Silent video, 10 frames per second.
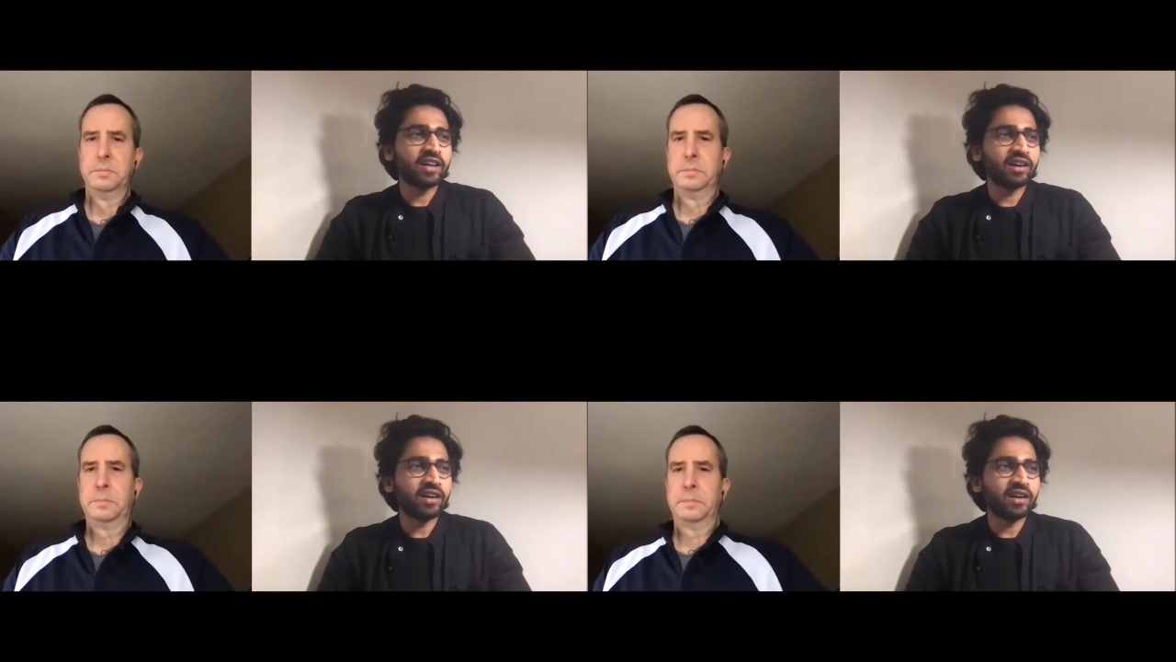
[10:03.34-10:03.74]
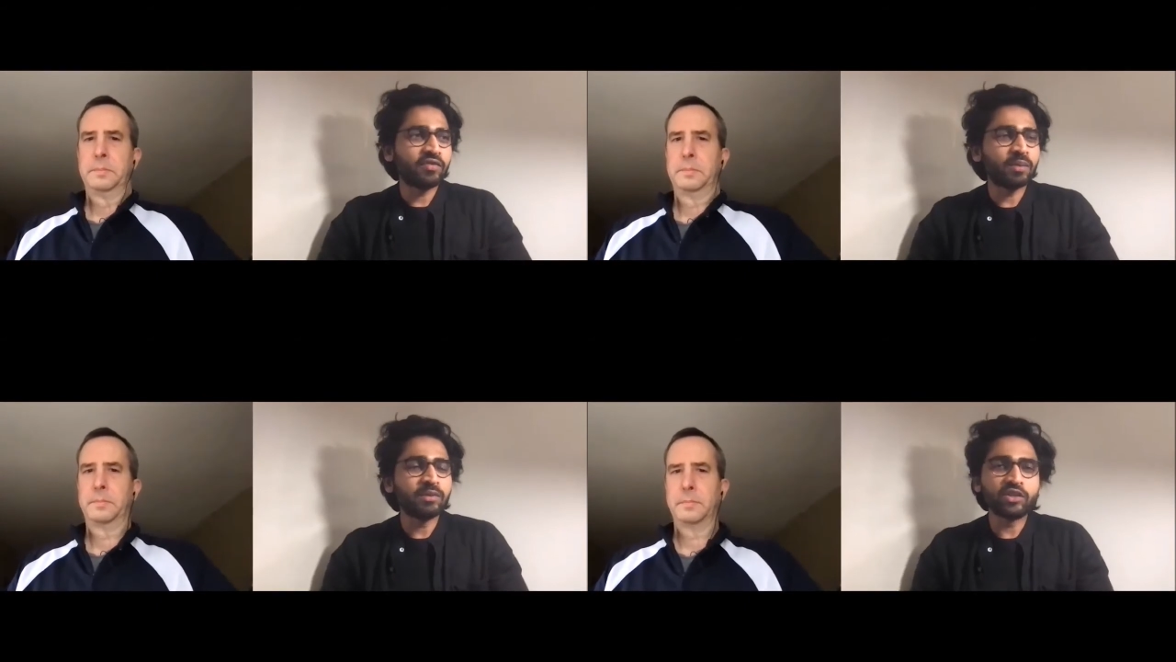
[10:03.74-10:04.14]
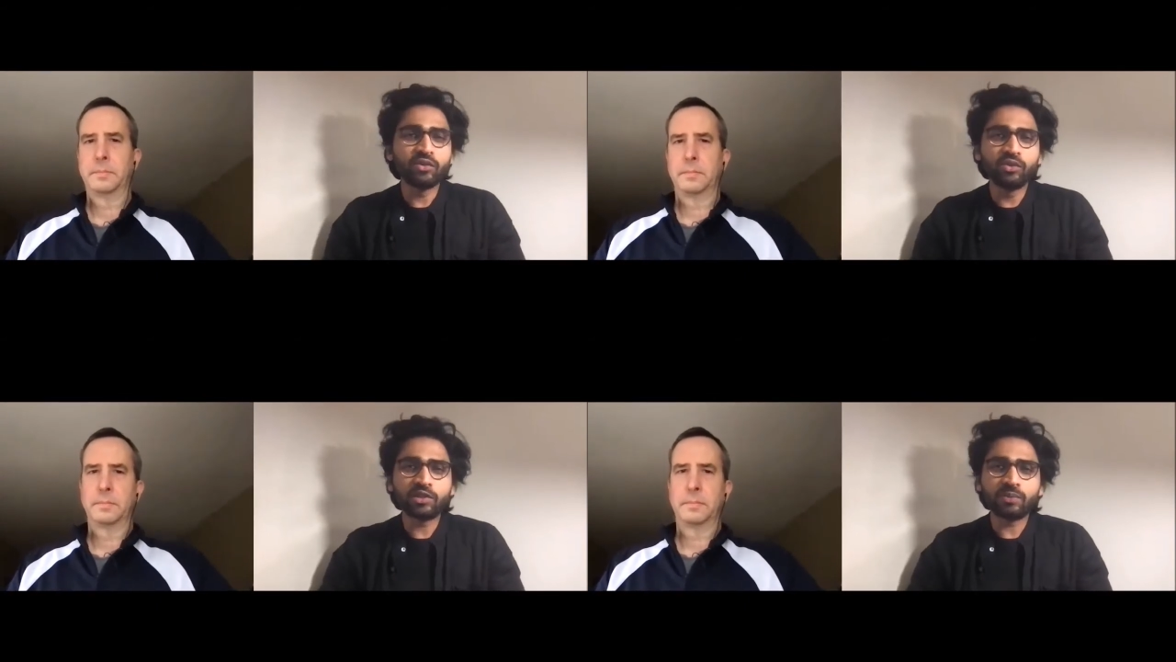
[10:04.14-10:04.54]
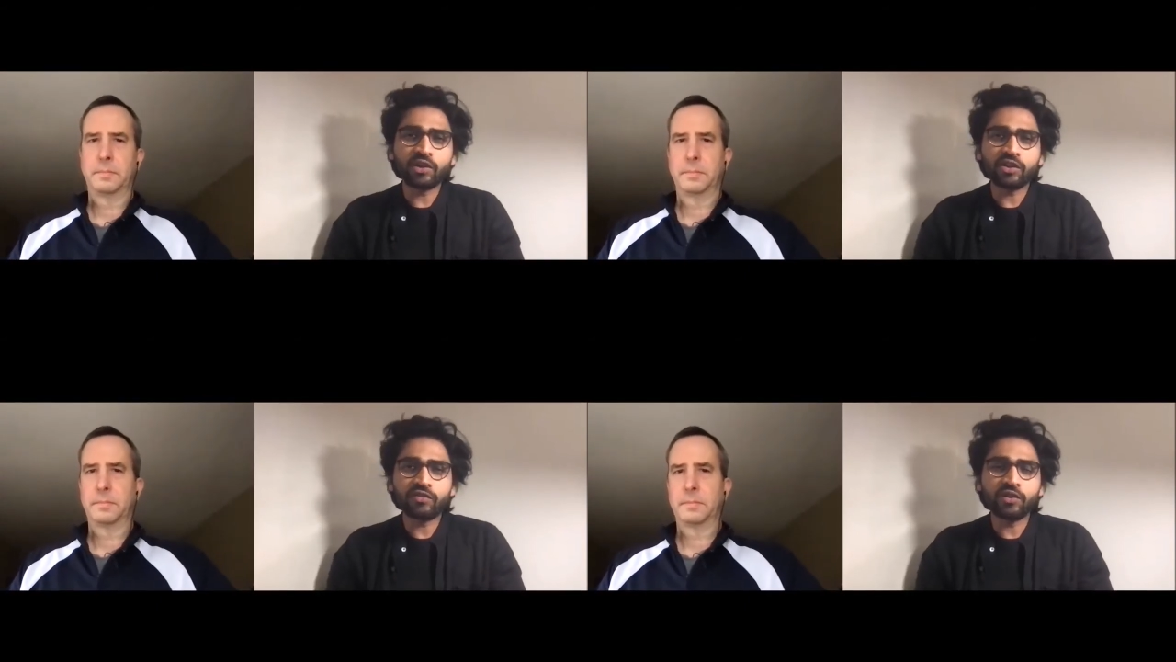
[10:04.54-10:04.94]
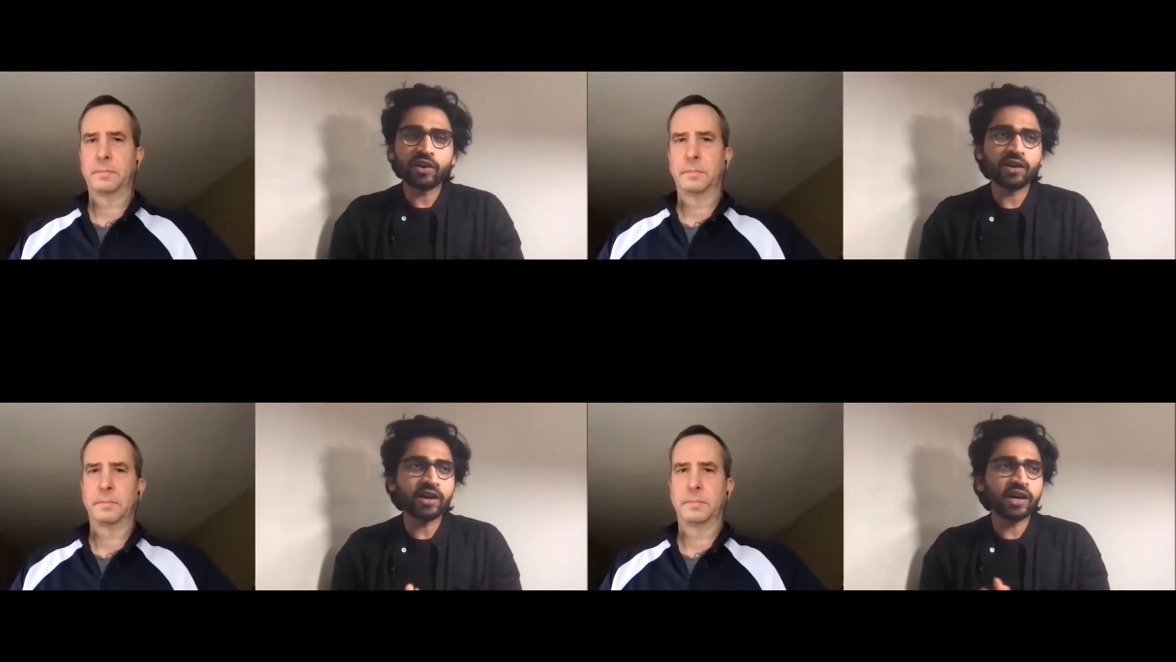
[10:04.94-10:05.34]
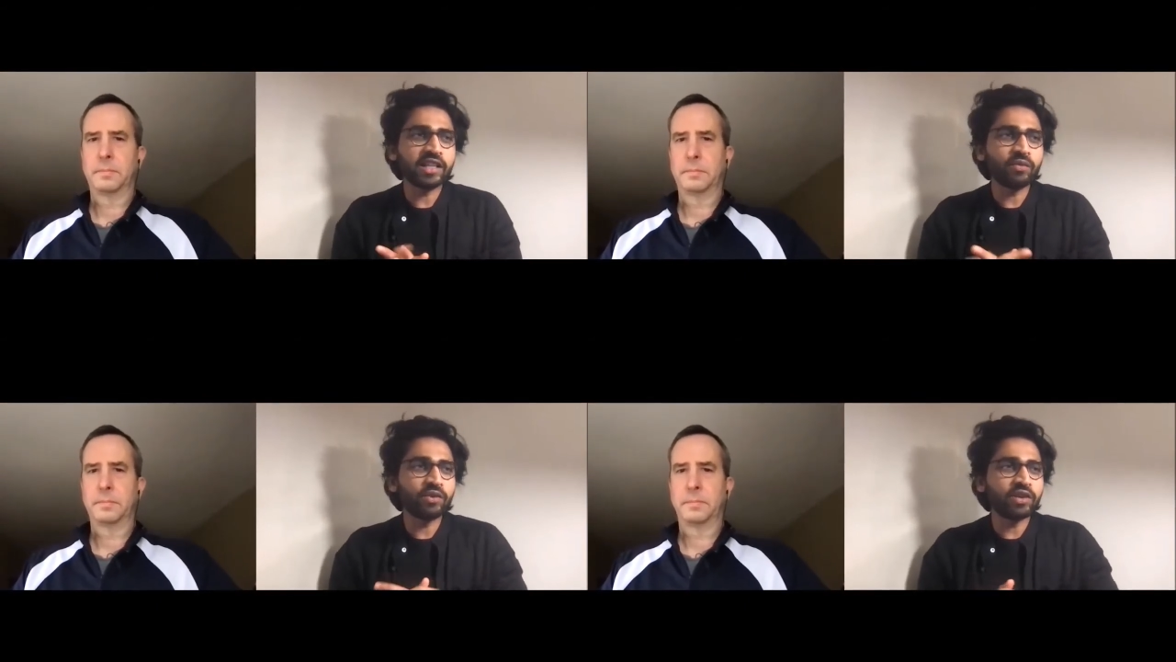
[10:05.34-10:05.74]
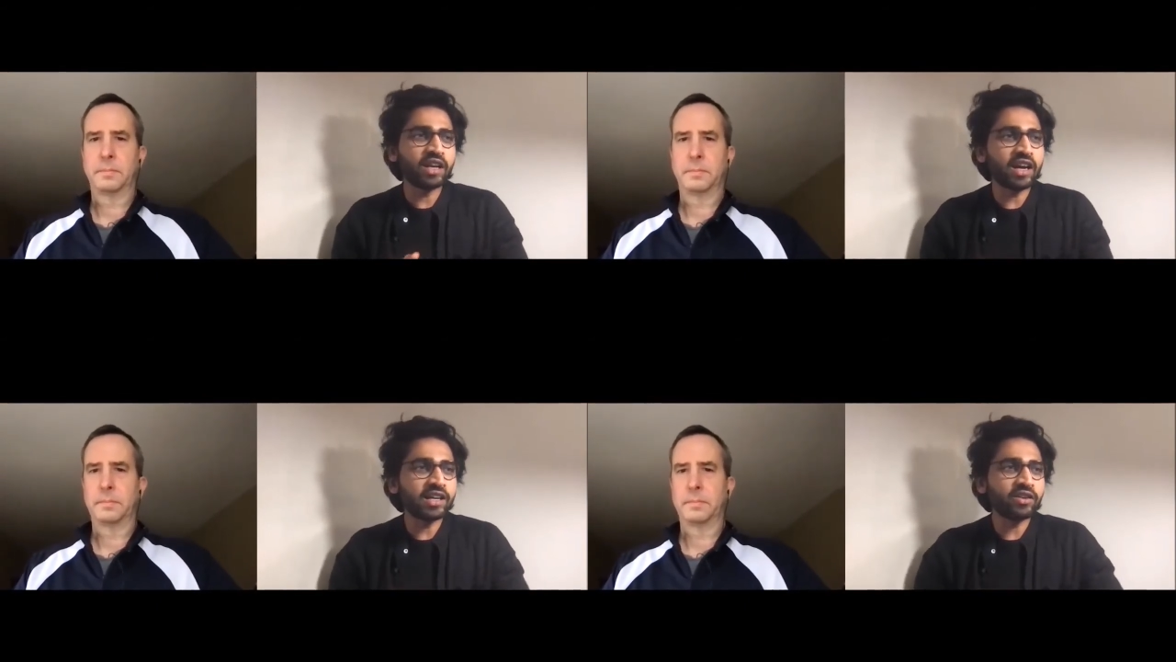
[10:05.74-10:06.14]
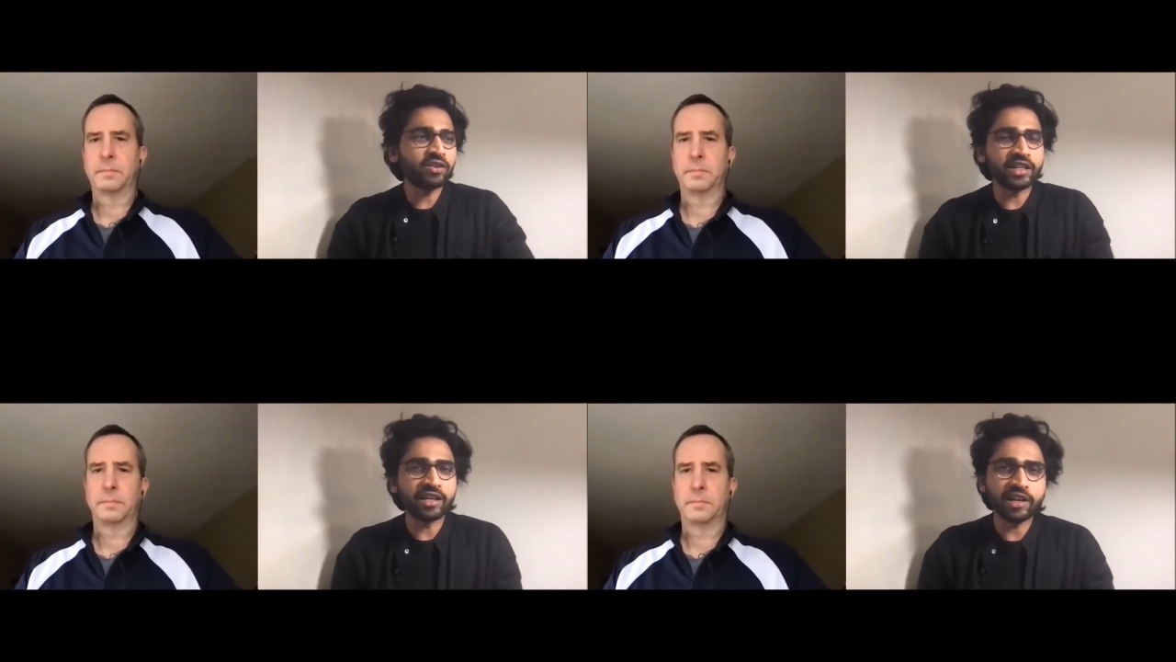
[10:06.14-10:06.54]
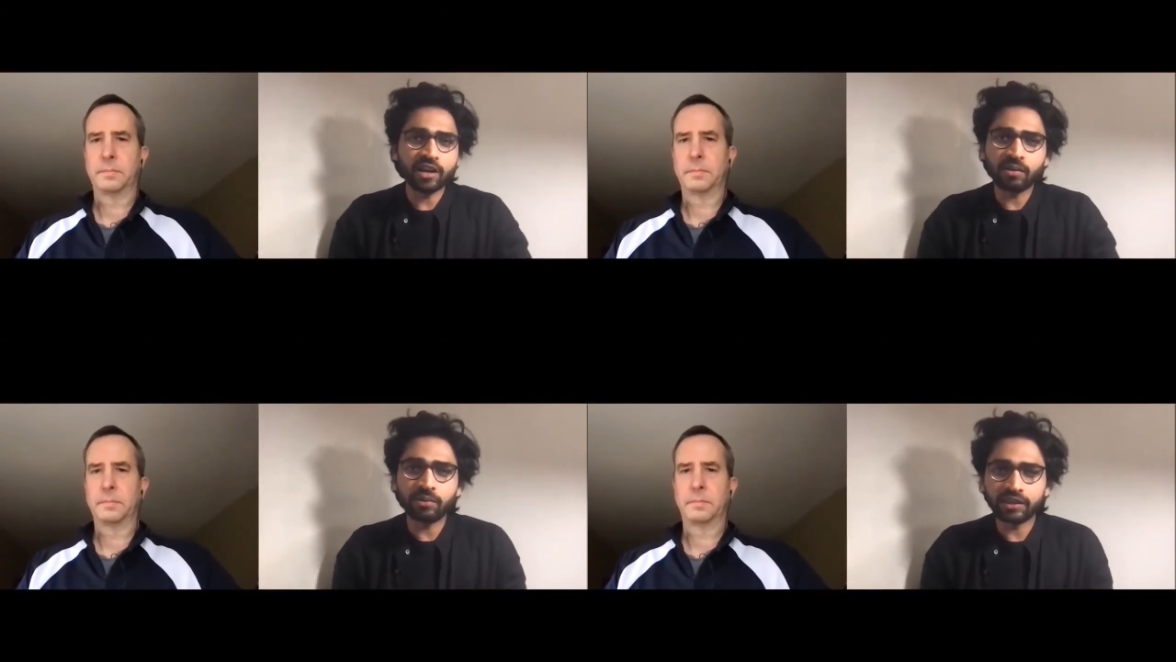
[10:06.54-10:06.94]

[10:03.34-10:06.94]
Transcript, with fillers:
Speaker 1: uh, from the tools point of view, uh, I think we relied on GitHub,